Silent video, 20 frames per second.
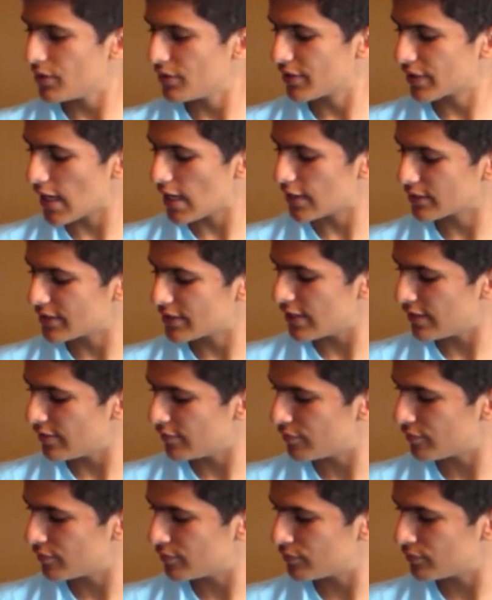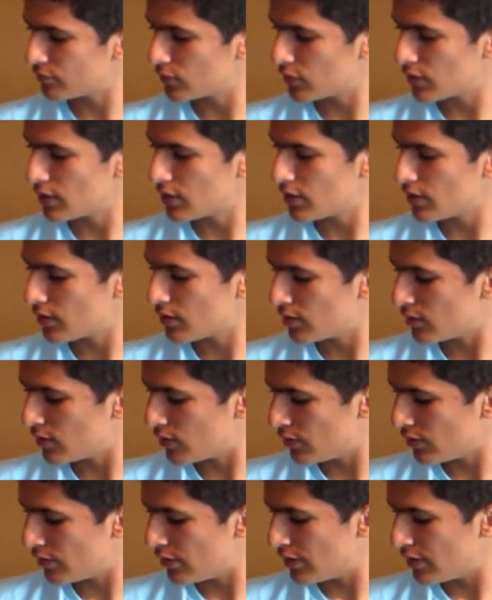The concave
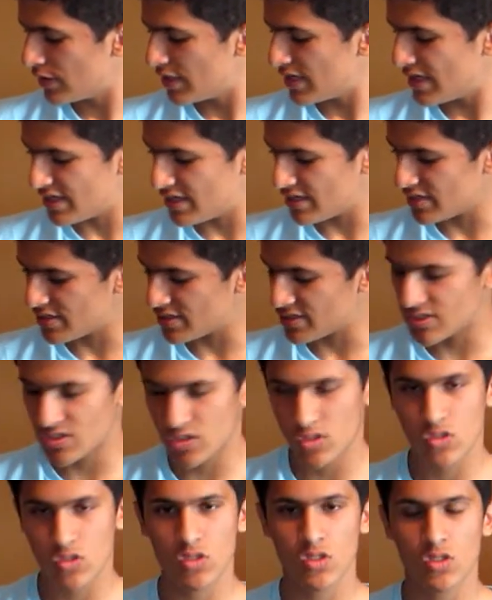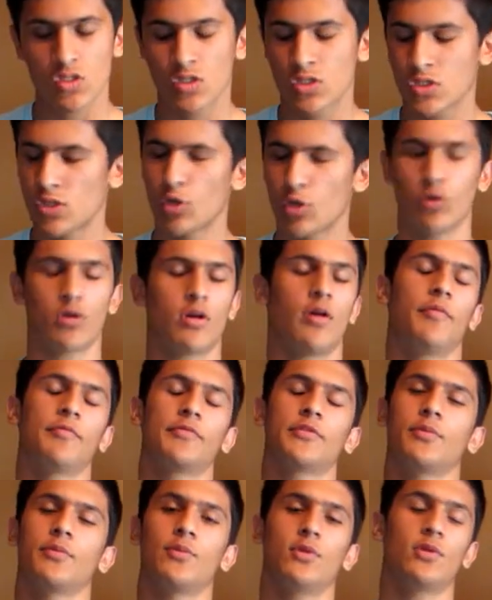is so
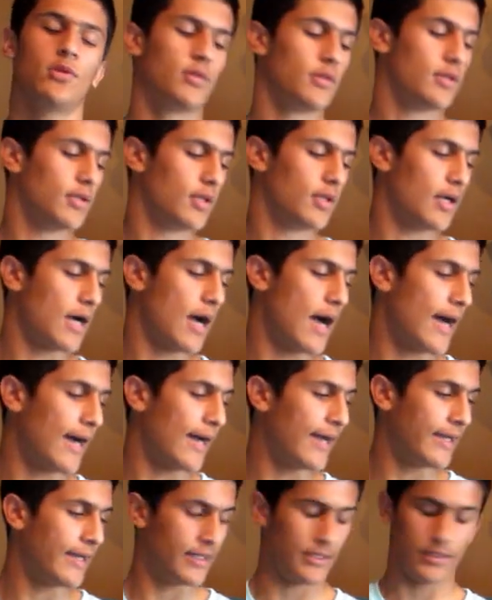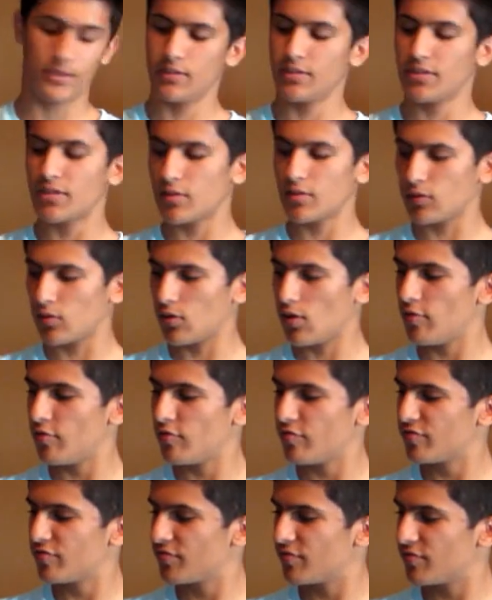comfortable. I
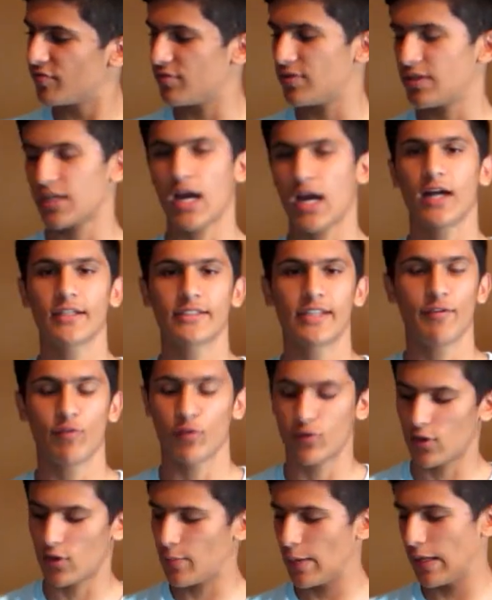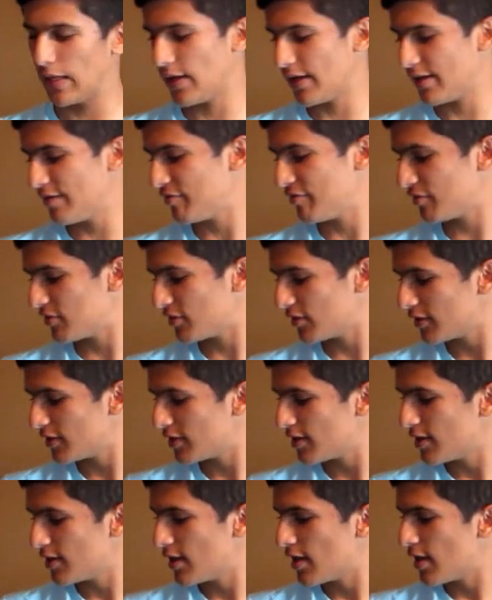love the concave with all my life,
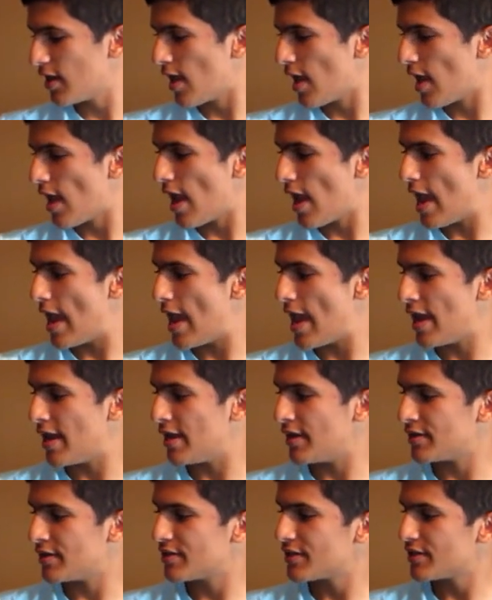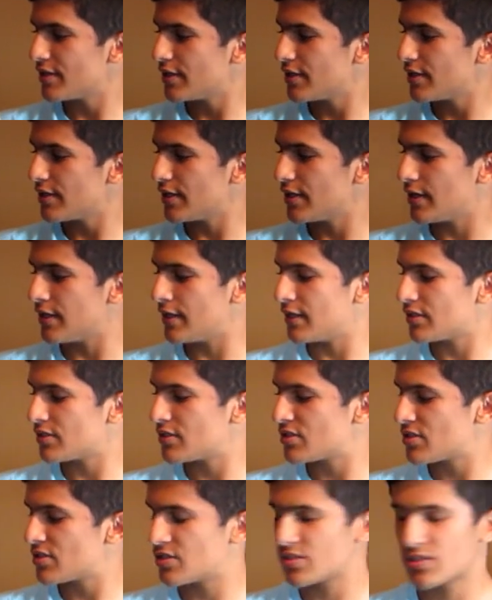and
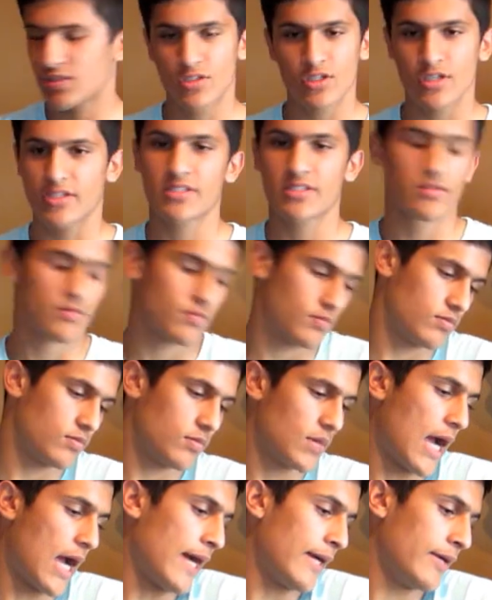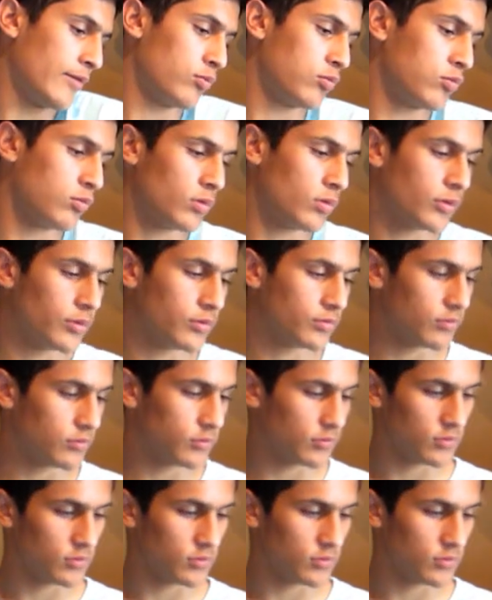it's just, I wouldn't